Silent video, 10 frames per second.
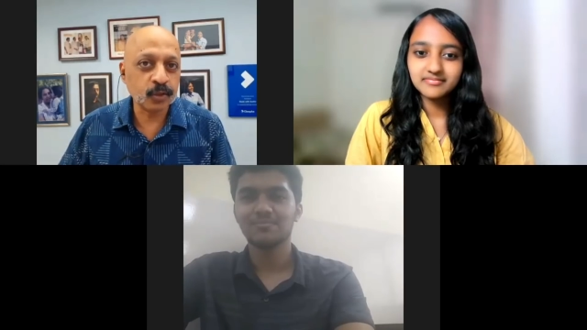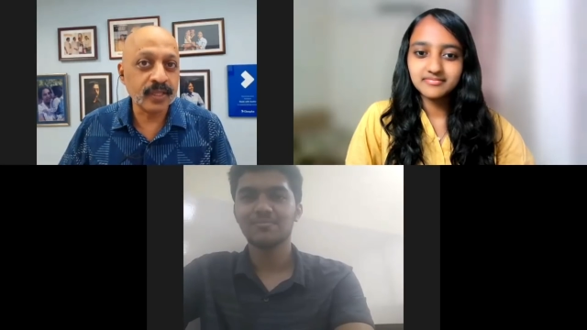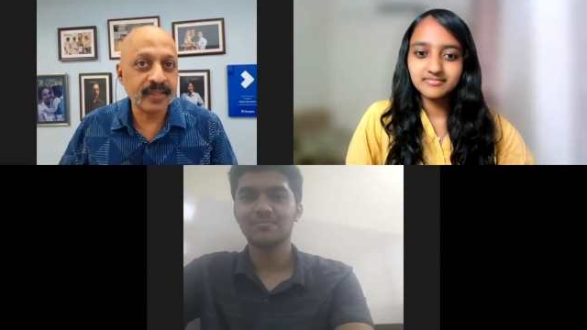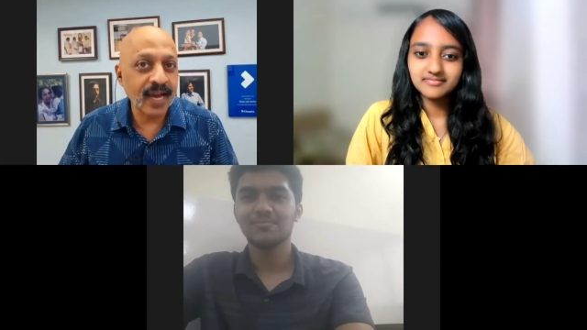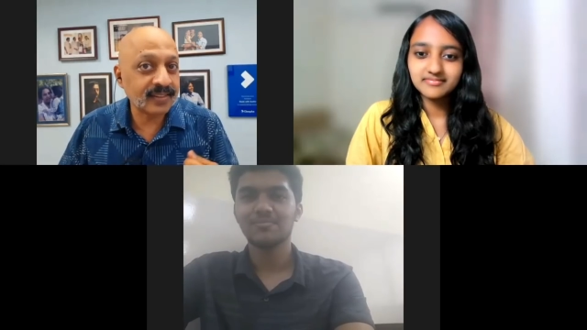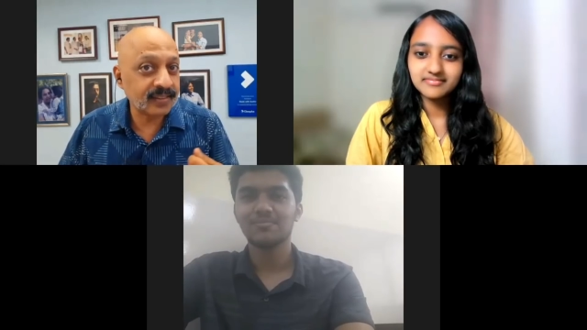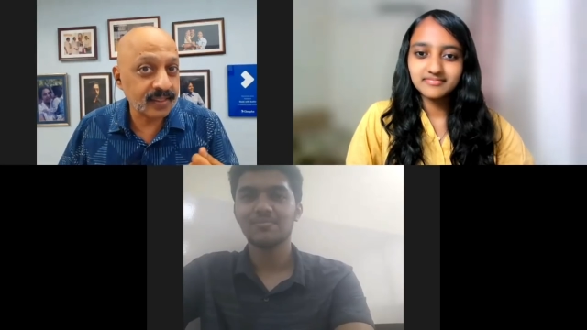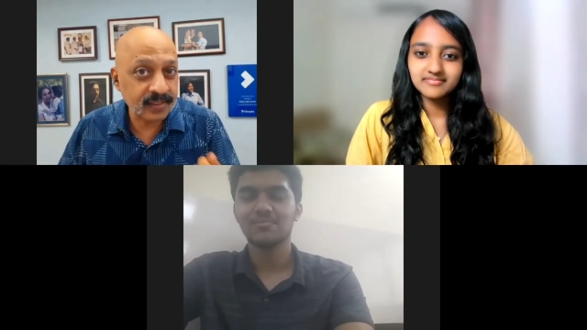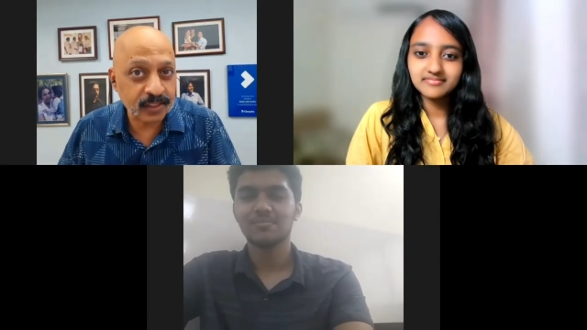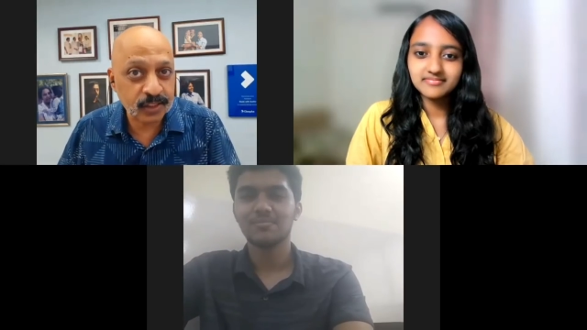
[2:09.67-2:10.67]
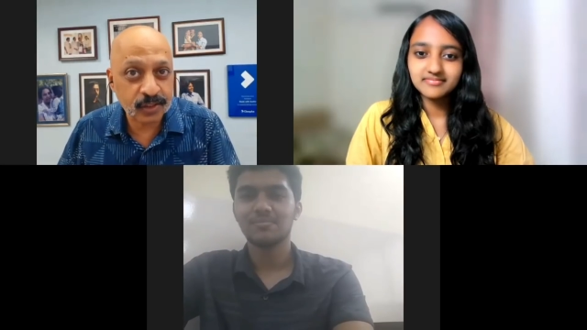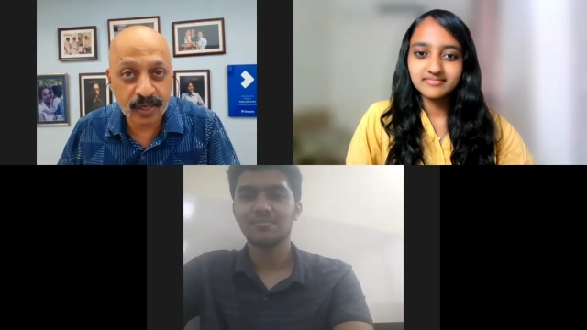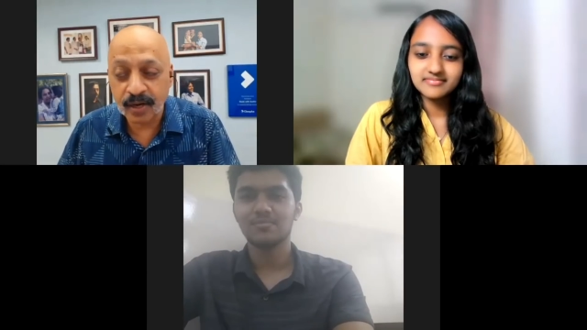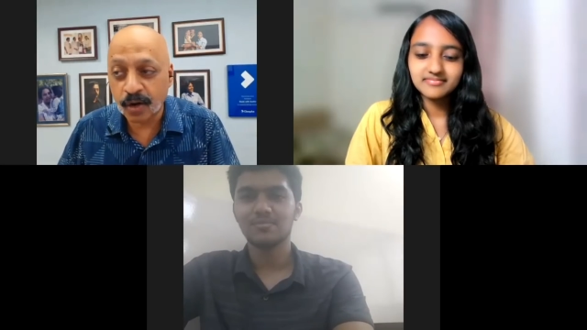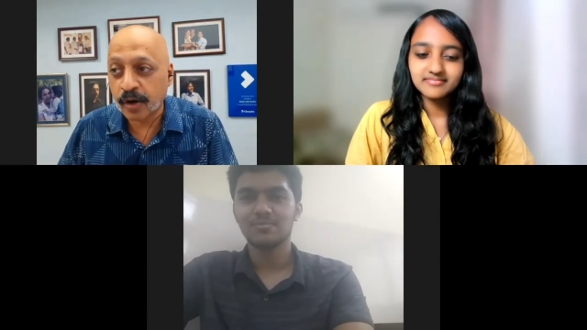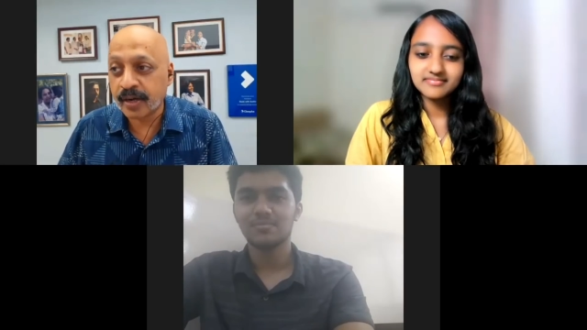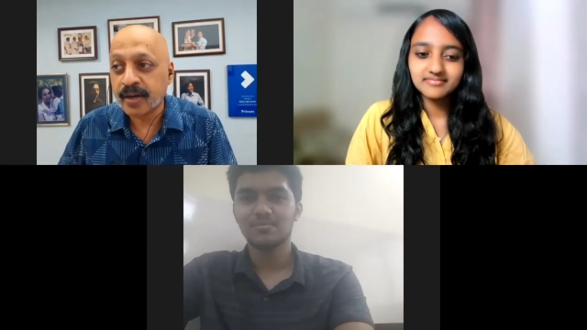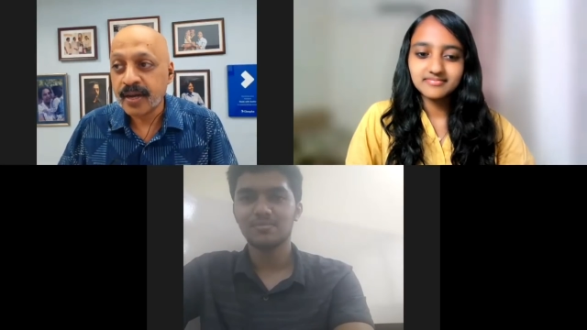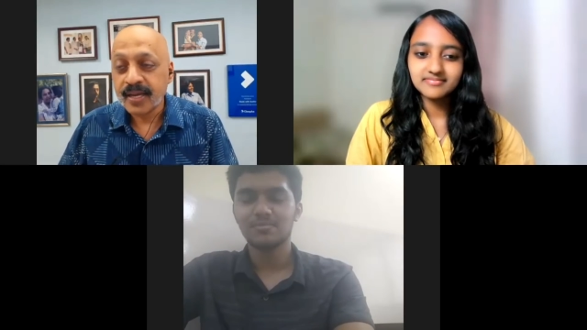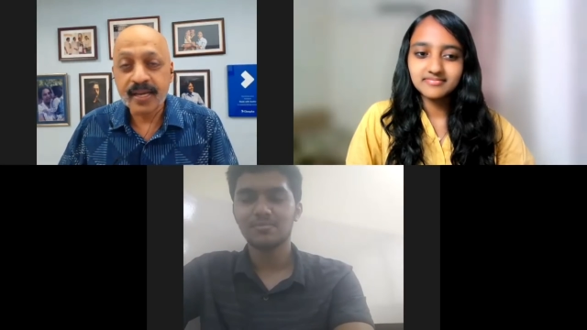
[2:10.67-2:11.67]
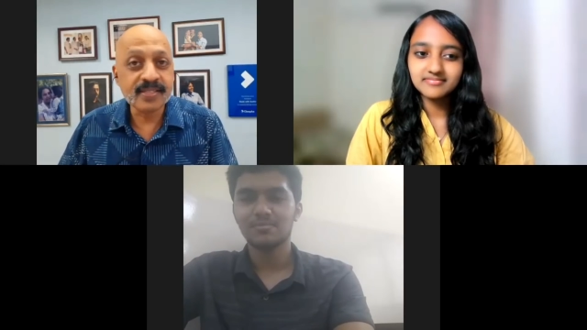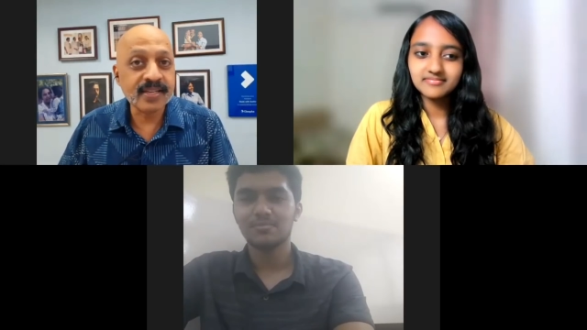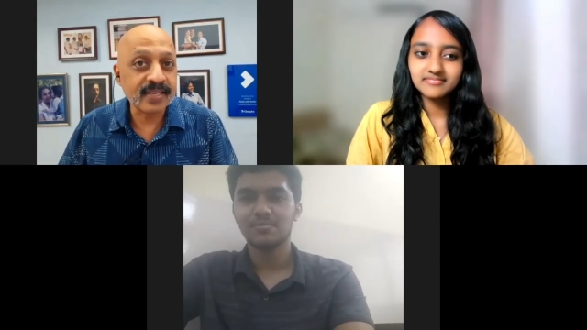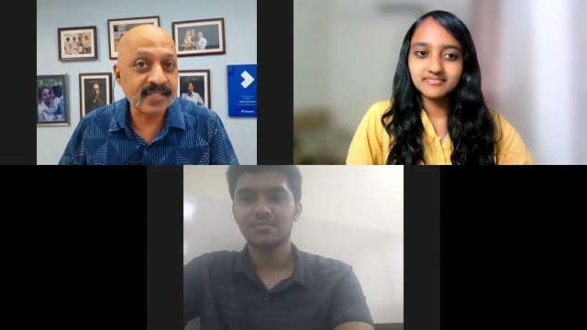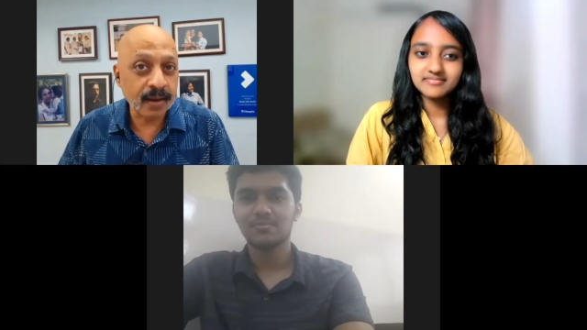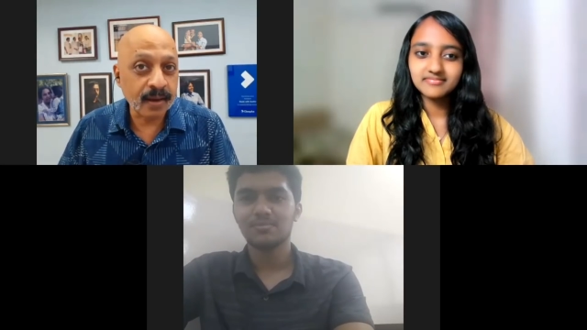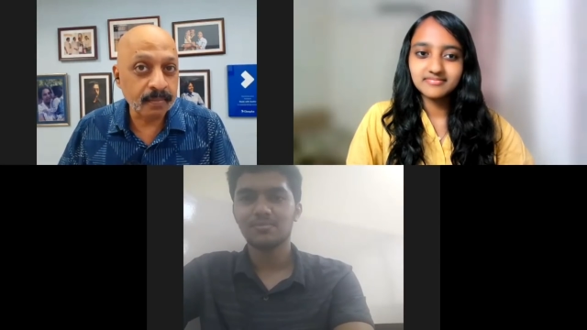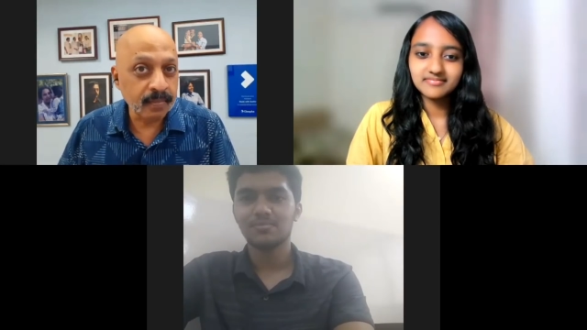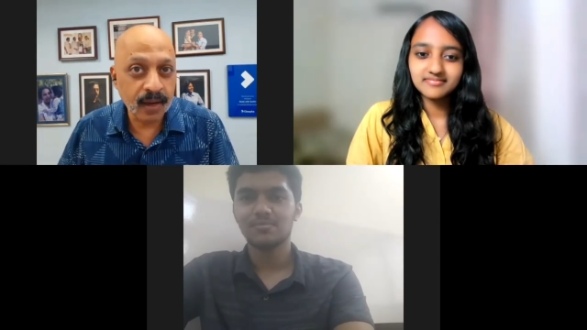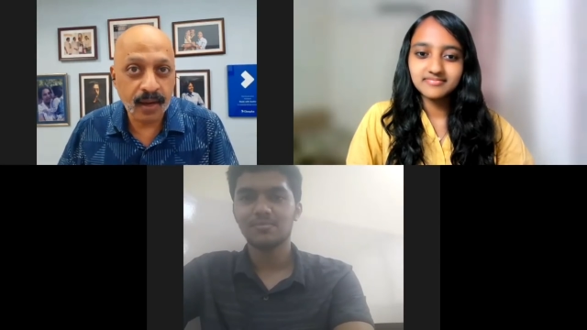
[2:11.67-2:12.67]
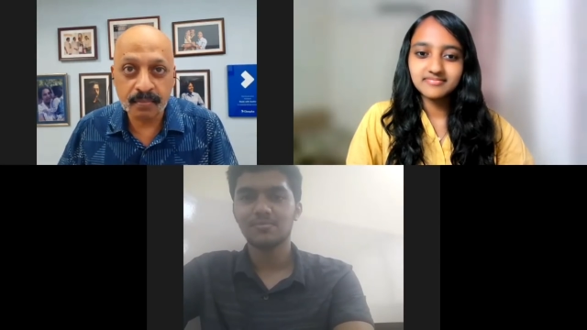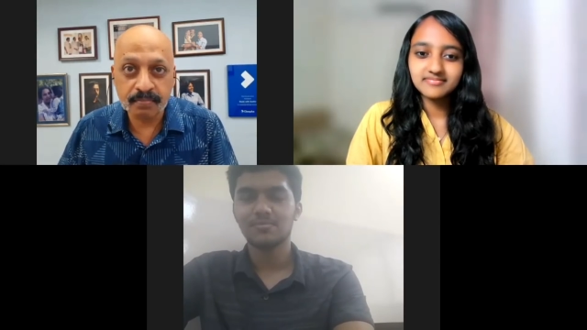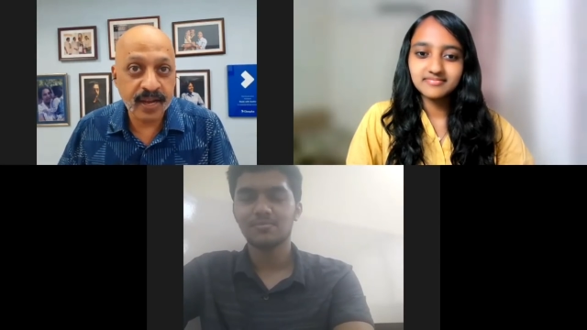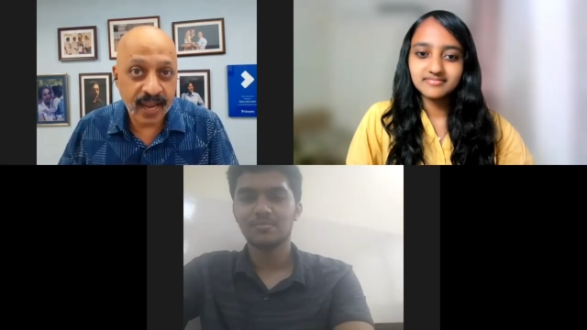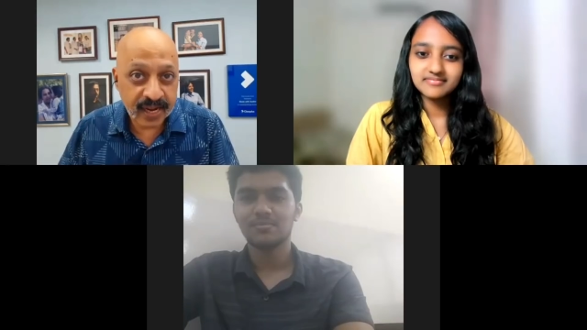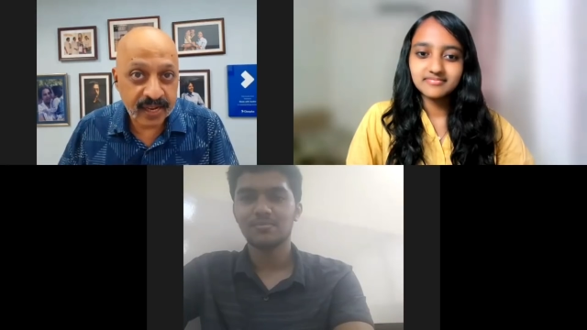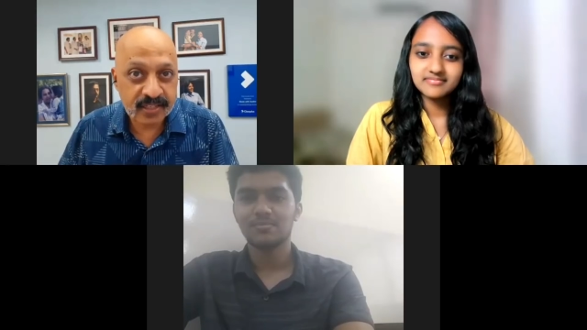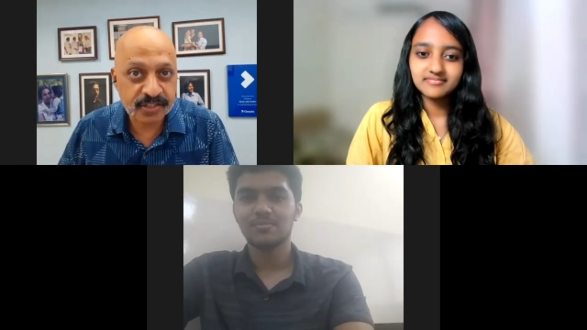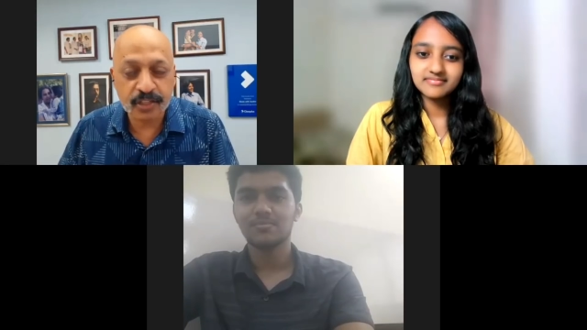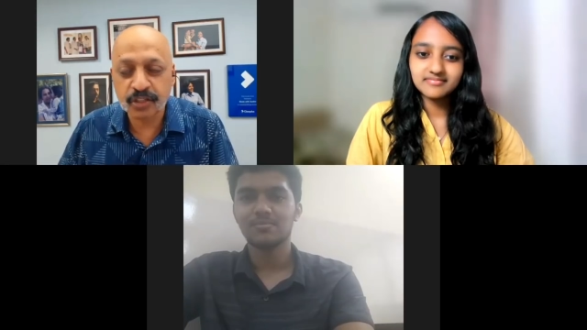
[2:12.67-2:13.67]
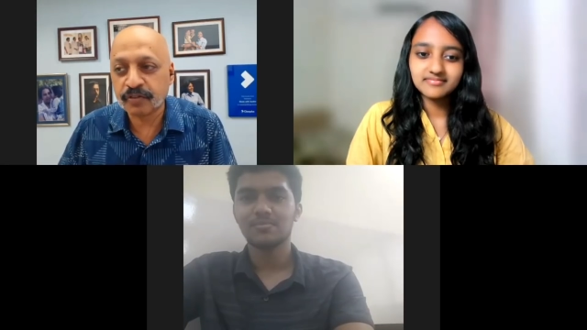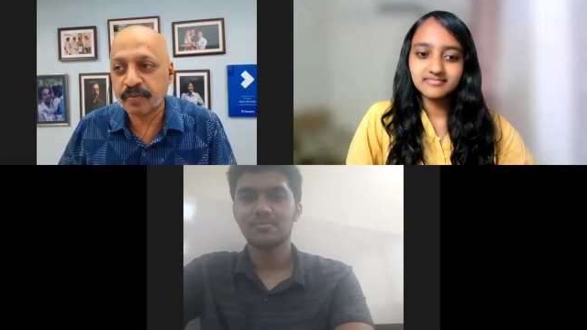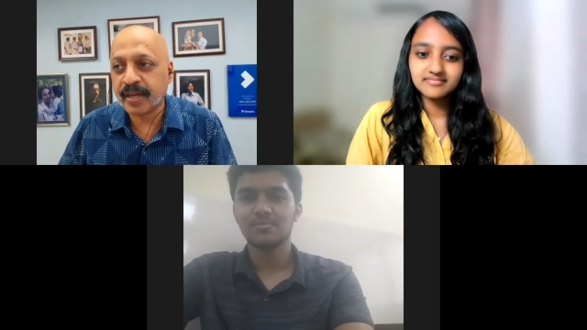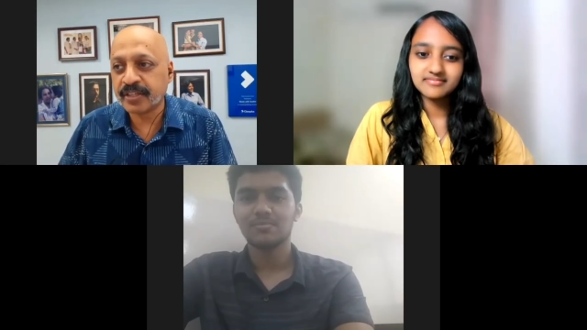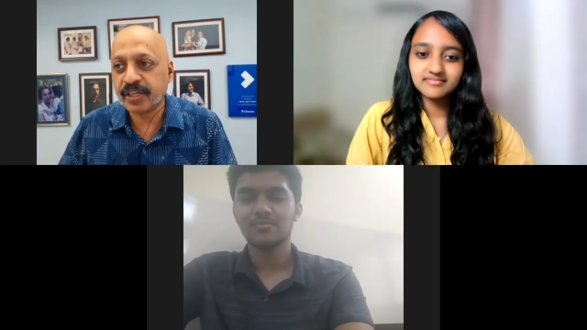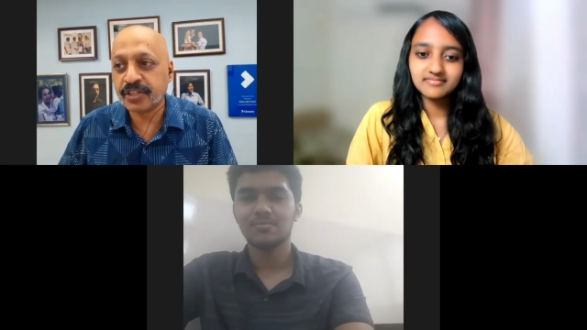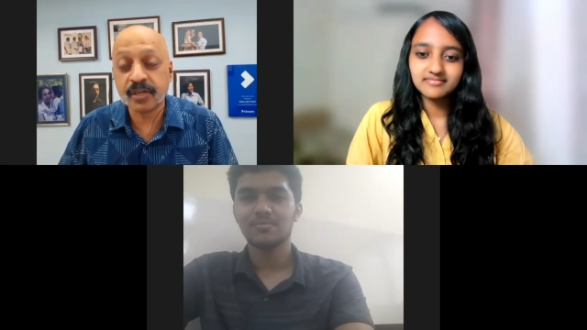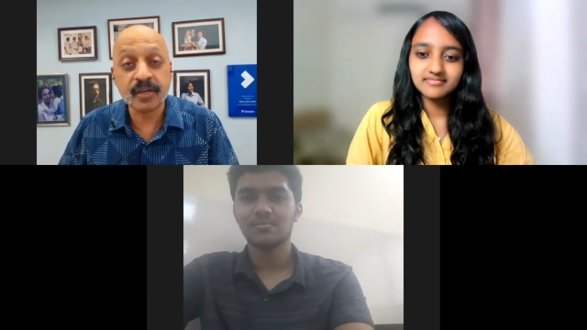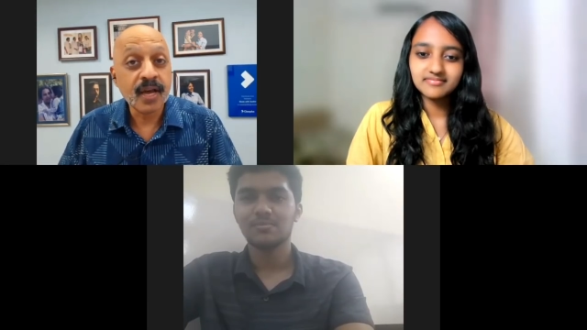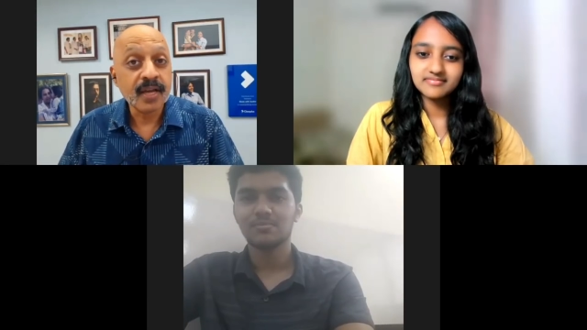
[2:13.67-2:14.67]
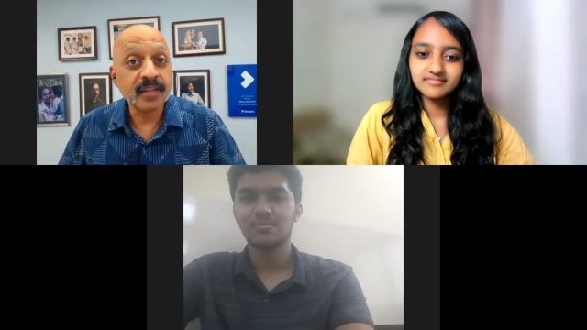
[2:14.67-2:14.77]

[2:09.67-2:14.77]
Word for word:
Speaker 1: So in that sense, it's not an easy exam uh, by any stretch of imagination.